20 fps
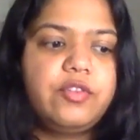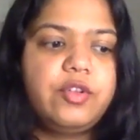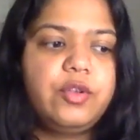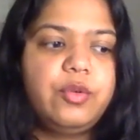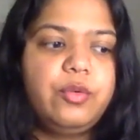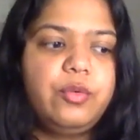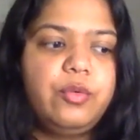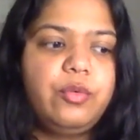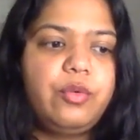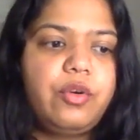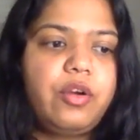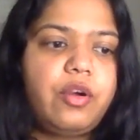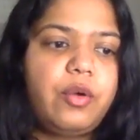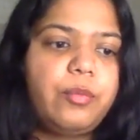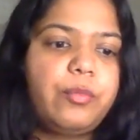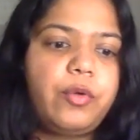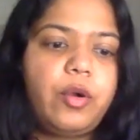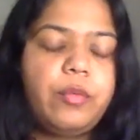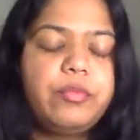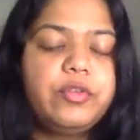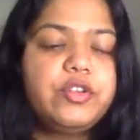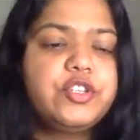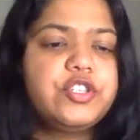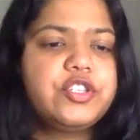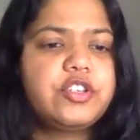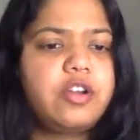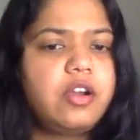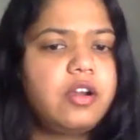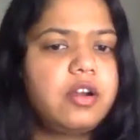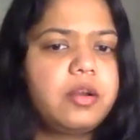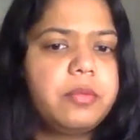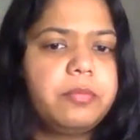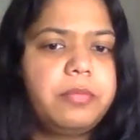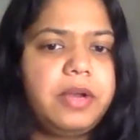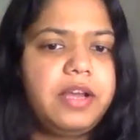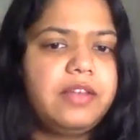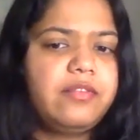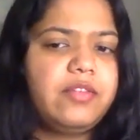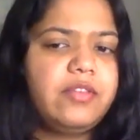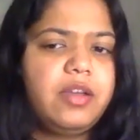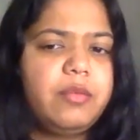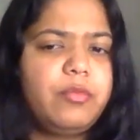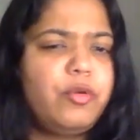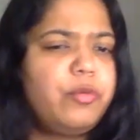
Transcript: You are probably shocked by them,